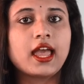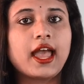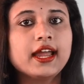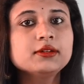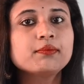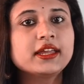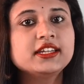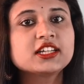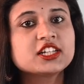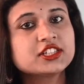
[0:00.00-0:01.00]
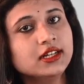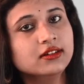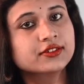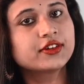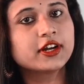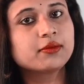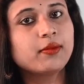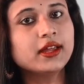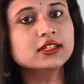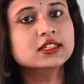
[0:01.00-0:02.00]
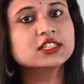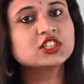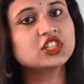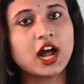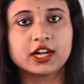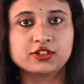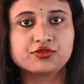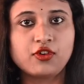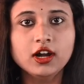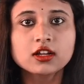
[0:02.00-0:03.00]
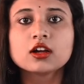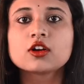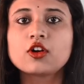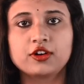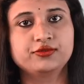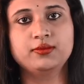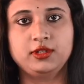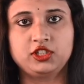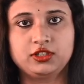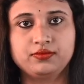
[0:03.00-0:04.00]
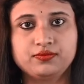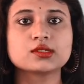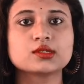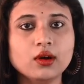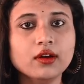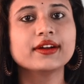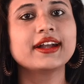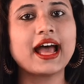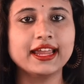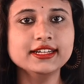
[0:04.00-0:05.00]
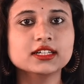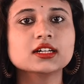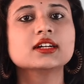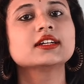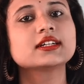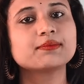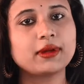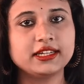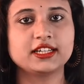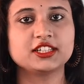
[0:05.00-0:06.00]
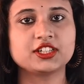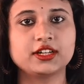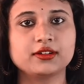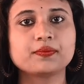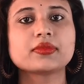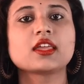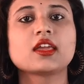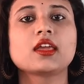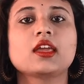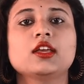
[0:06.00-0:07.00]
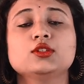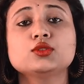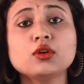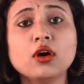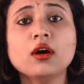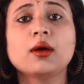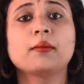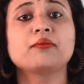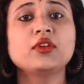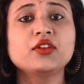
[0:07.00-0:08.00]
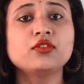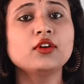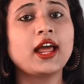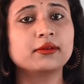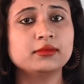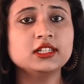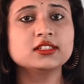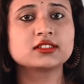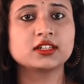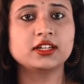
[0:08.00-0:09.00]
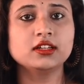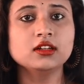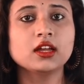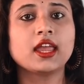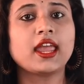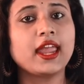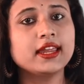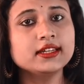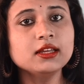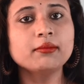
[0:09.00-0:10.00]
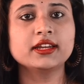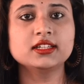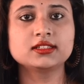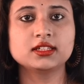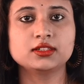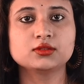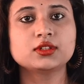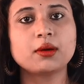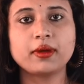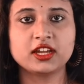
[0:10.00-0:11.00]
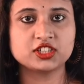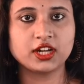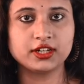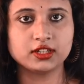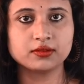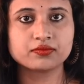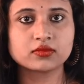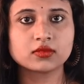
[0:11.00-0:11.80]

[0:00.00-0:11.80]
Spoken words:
and medication treatment chart for confirmation. So write medication. So before administering any medicine to the patient,